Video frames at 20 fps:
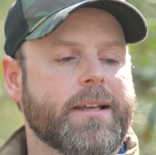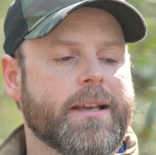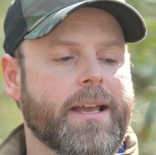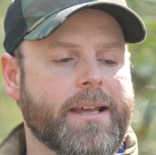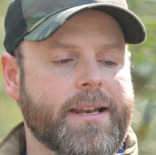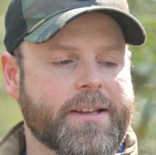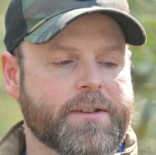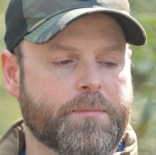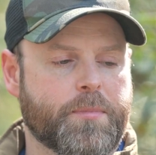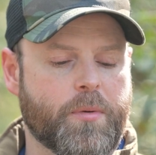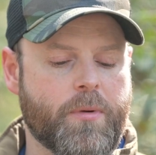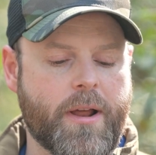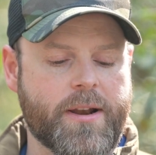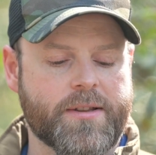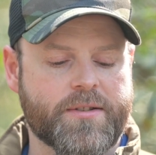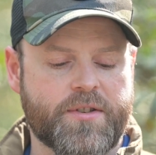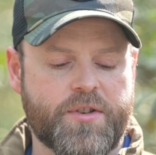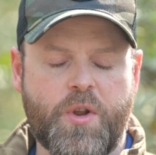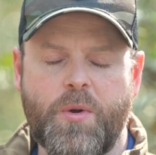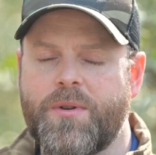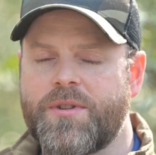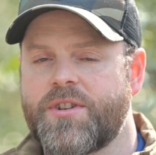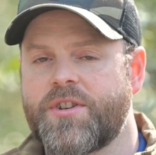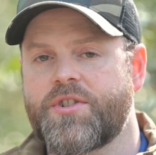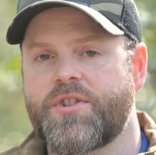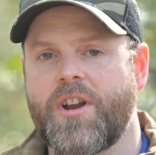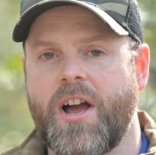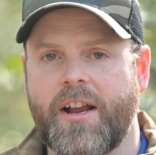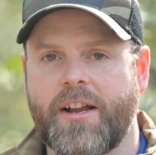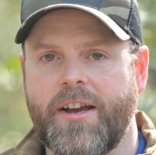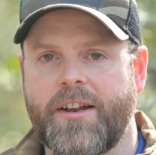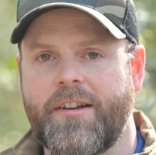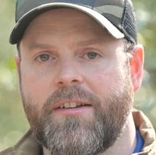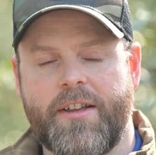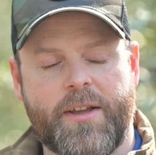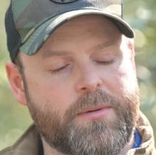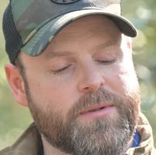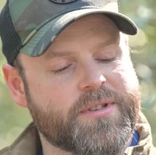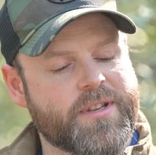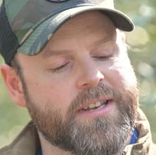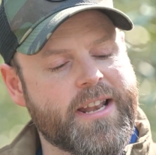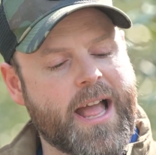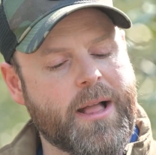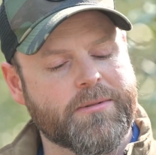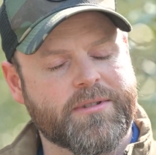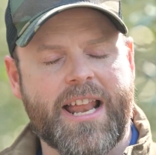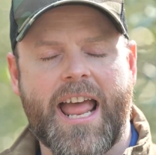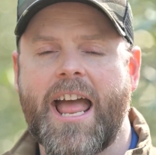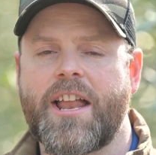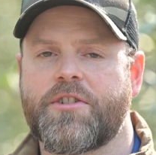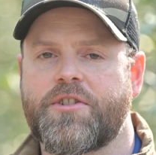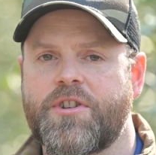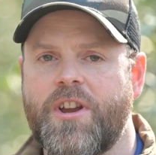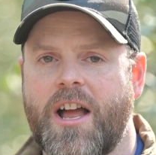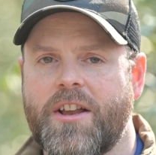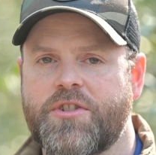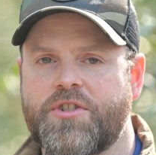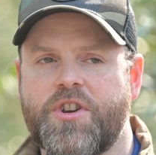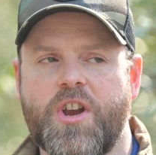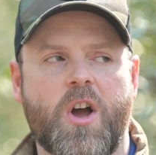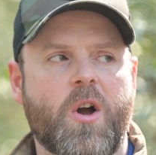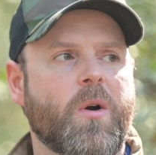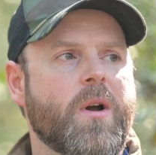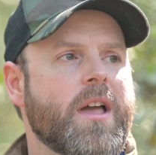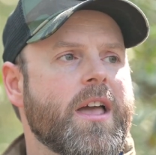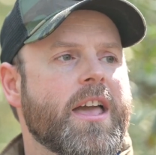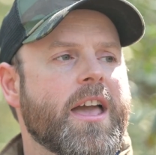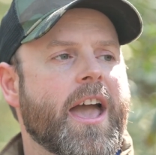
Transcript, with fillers: It is Beretta's newest shotgun. It was announced at SHOT Show,